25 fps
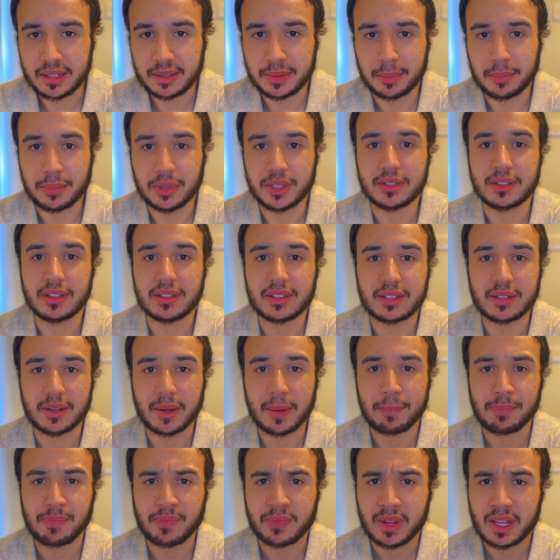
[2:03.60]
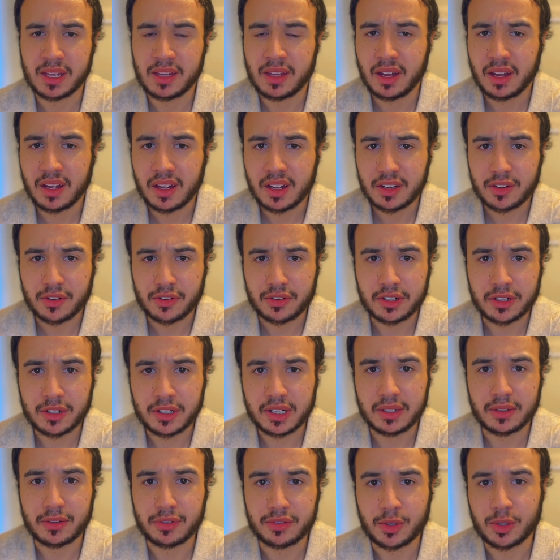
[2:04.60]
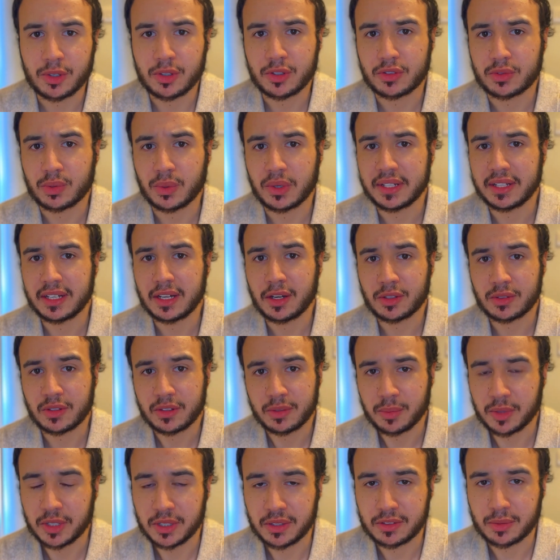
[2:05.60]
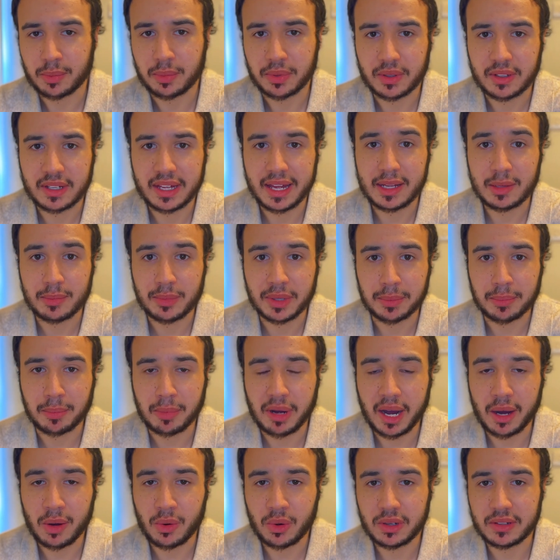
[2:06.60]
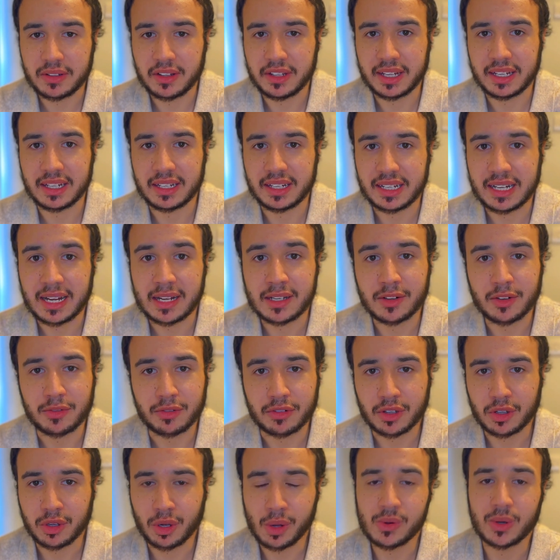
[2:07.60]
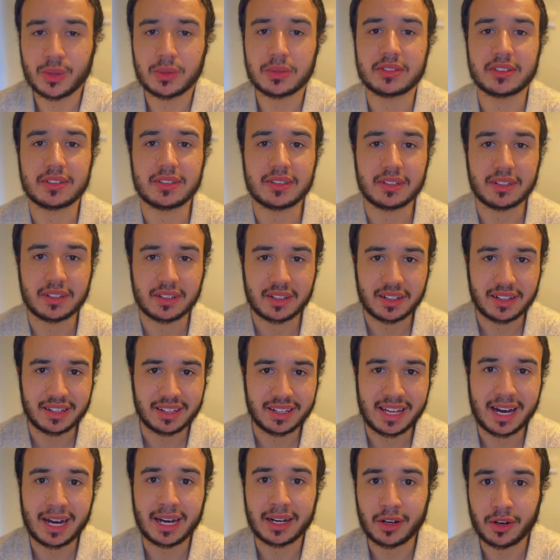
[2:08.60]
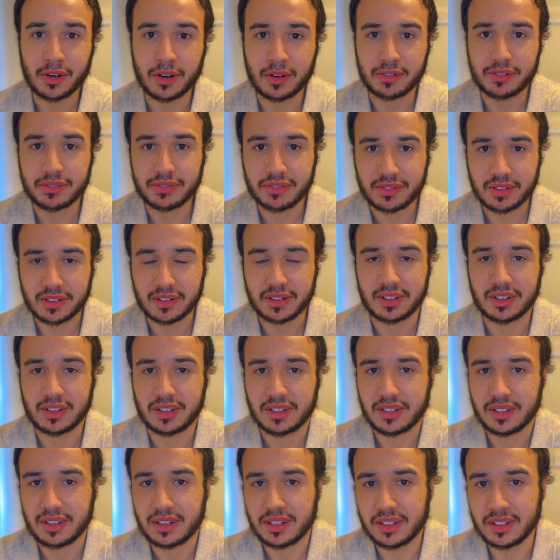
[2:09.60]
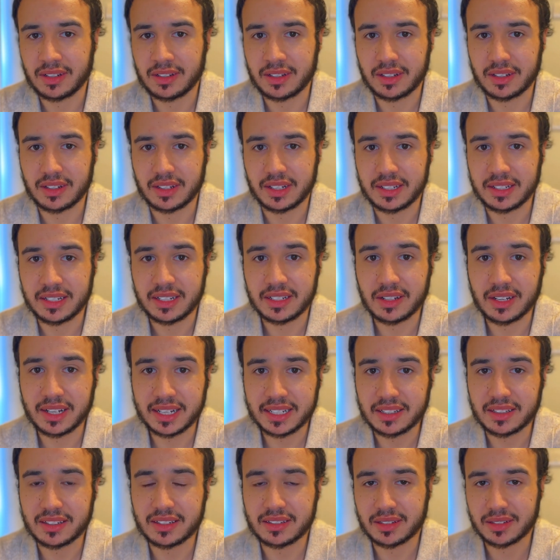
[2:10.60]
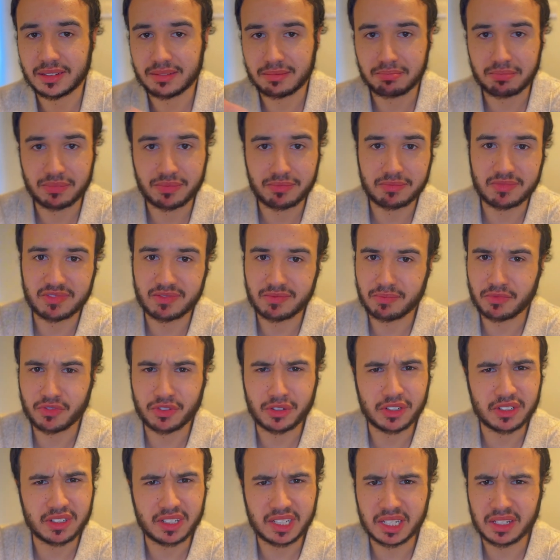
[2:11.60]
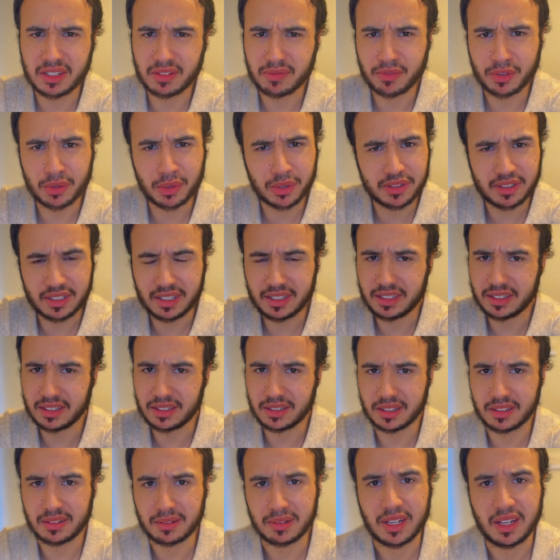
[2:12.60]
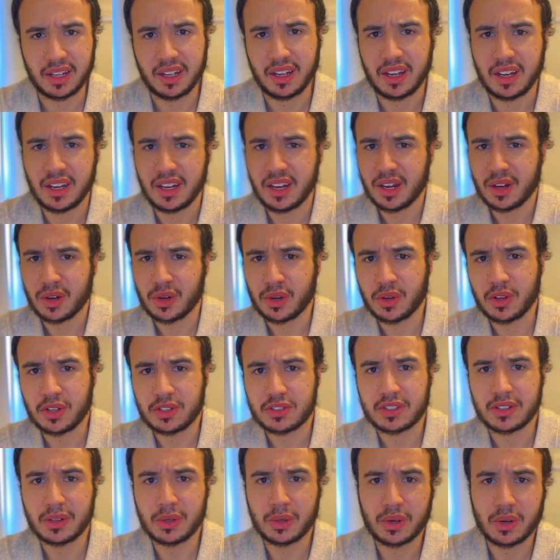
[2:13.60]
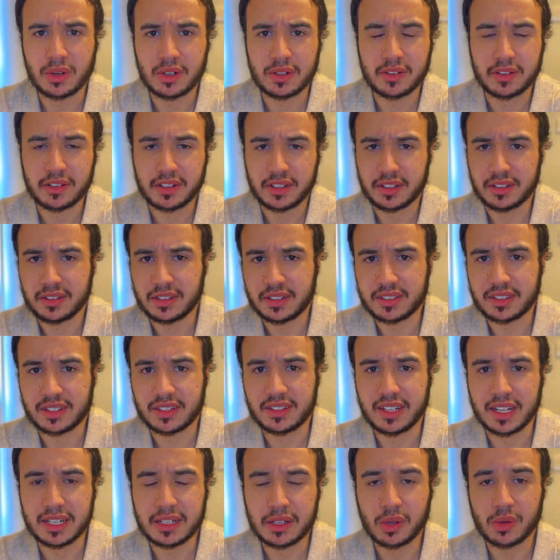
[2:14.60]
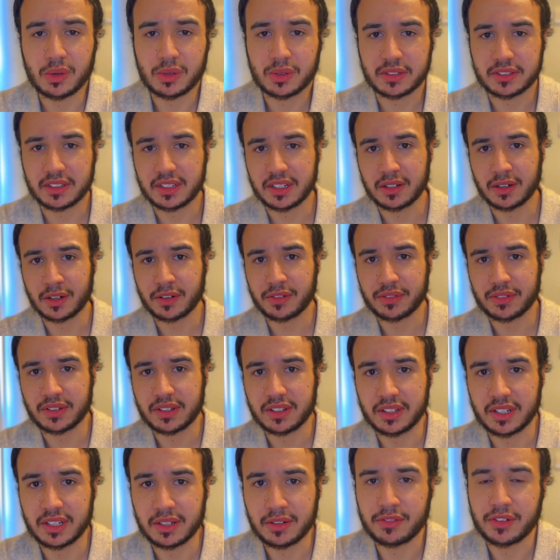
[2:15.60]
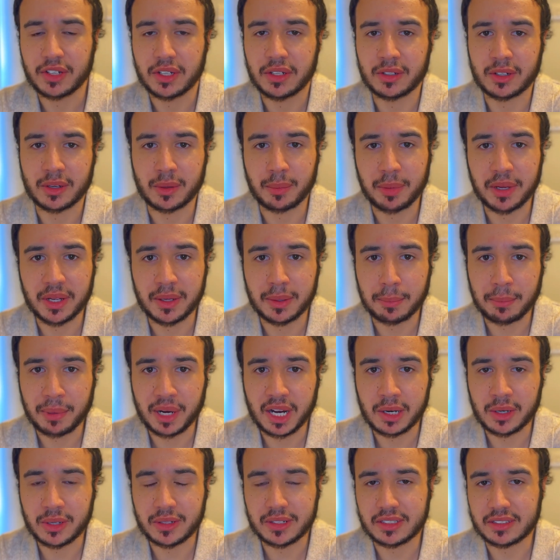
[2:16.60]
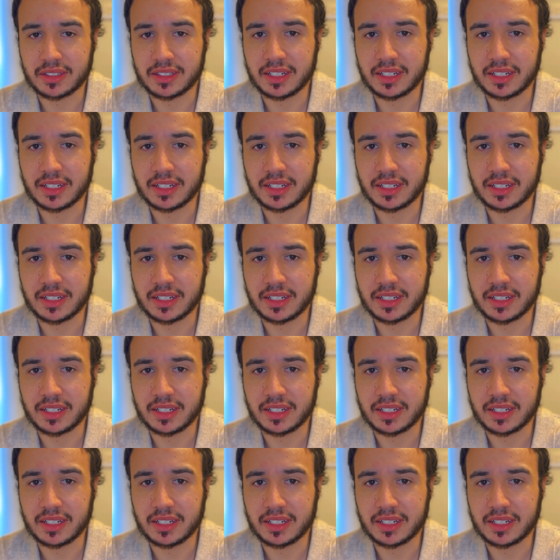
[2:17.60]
But during, of course, when the Ottomans came in power, they kind of closed that off in the late 13, 14 or so hundreds. They closed it off to the other European powers.